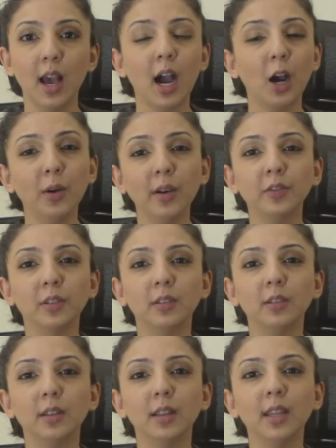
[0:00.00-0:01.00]

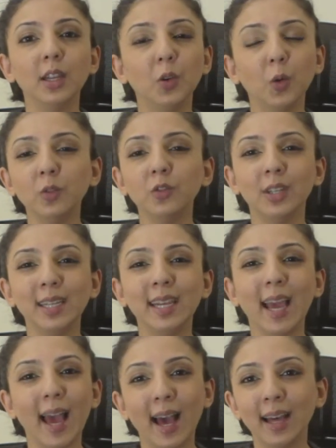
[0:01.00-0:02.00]
However, they don't
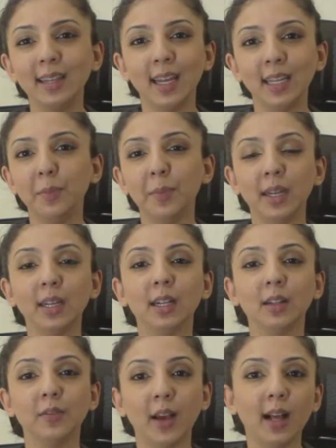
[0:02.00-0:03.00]
really add any
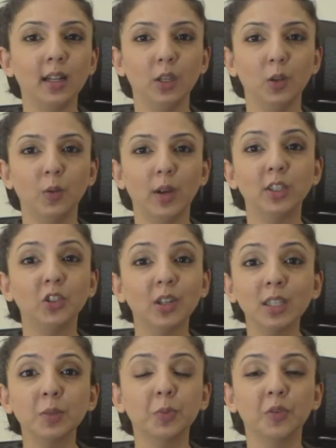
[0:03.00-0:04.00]
medical value and
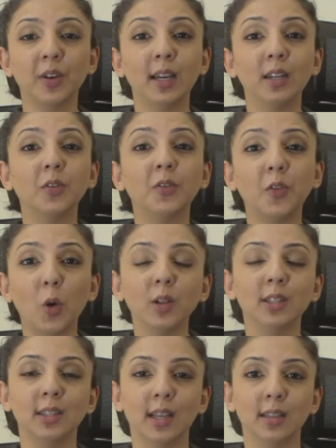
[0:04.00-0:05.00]
just provide a
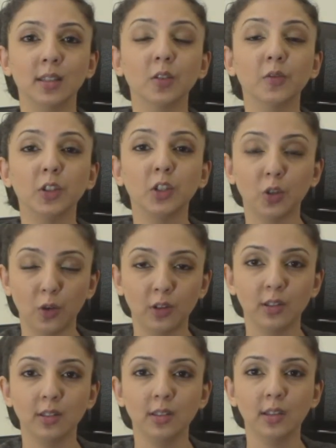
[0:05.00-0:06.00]
false sense of
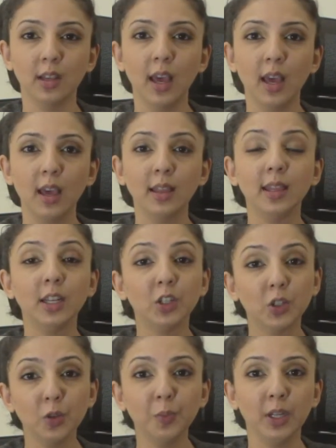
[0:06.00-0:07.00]
assurance. They
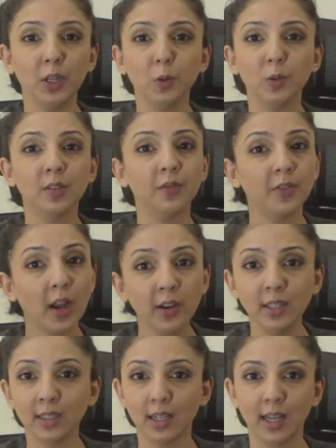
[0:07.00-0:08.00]
should be used
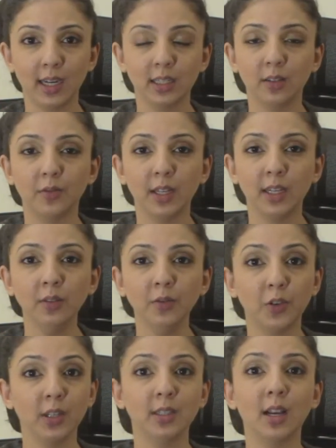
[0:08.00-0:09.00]
very selectively,
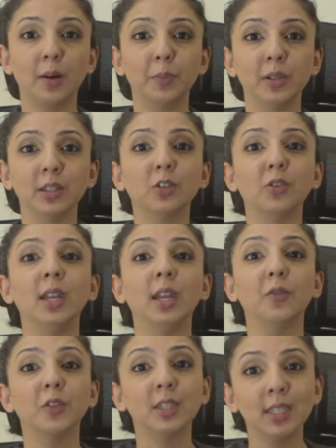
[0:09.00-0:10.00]
for example,
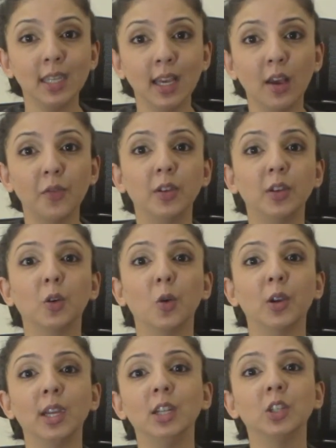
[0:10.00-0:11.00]
screening for C F in a
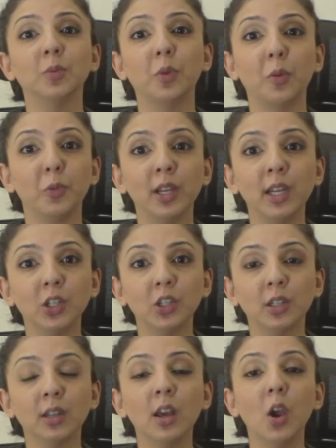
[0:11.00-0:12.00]
Caucasian
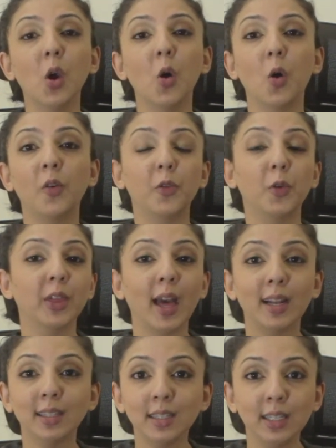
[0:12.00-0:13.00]
population or for
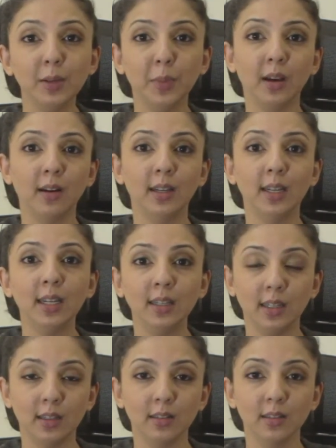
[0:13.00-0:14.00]
thalassemia in
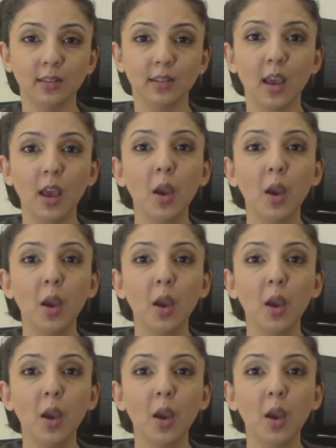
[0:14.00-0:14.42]
Indians.